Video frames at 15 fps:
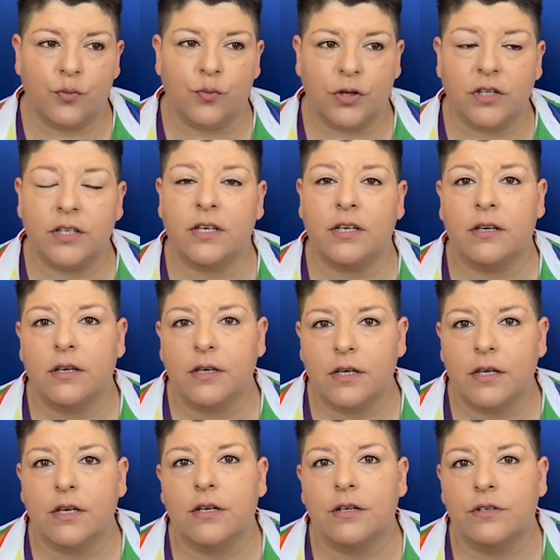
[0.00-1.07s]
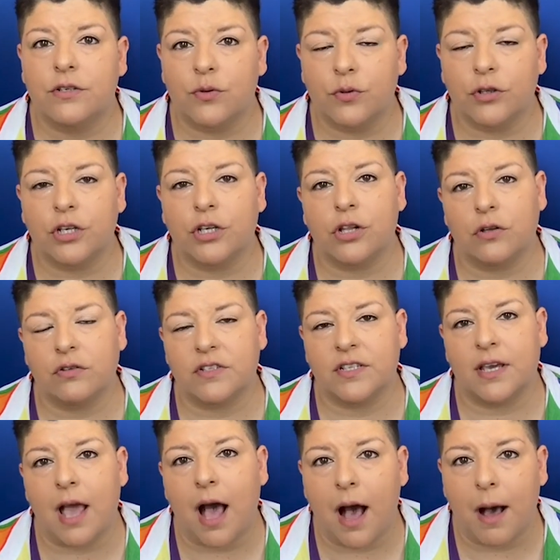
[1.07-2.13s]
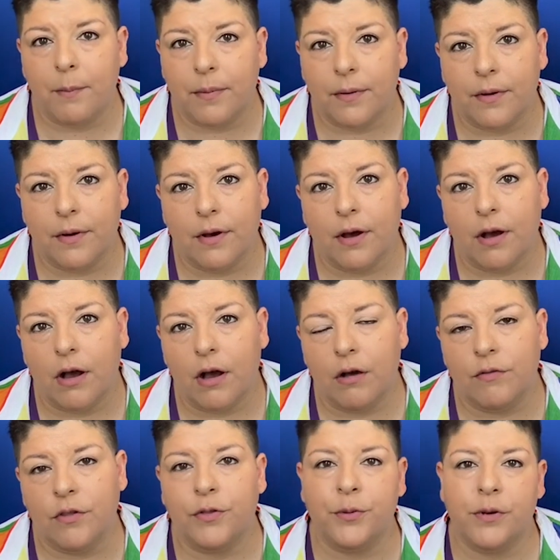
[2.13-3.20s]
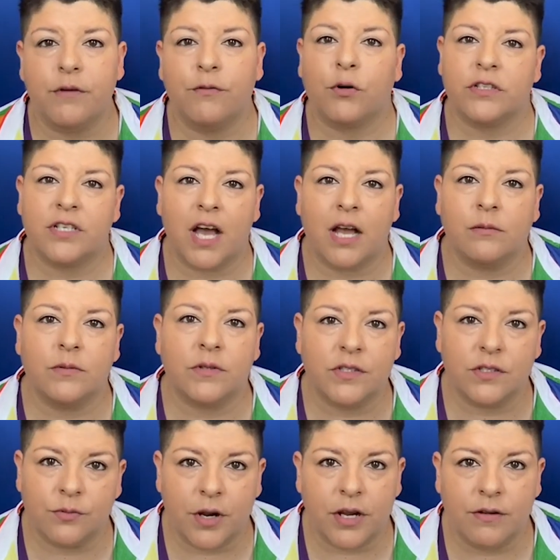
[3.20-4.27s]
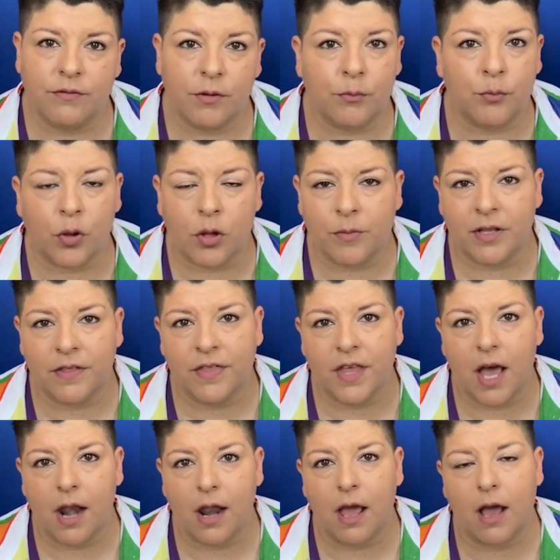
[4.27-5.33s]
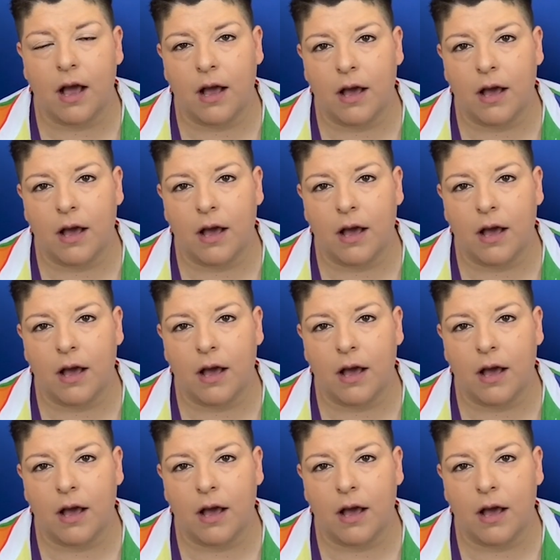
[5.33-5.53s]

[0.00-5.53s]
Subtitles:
really close the gap of the 3 to 4 times the rate of employment that